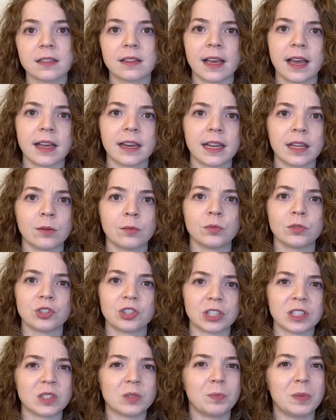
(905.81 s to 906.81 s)
that it will
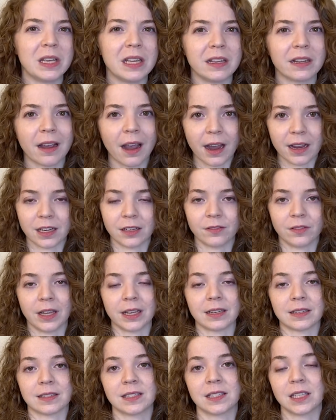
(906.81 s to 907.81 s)
just be kind of like
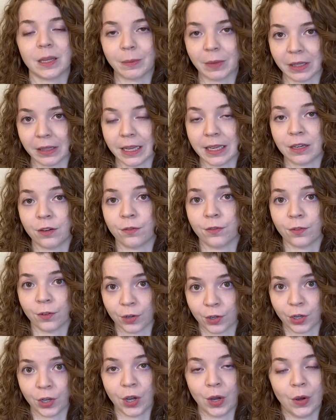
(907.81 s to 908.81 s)
a simulated
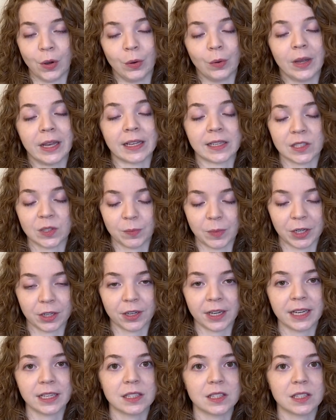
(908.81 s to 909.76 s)
vertigo experience,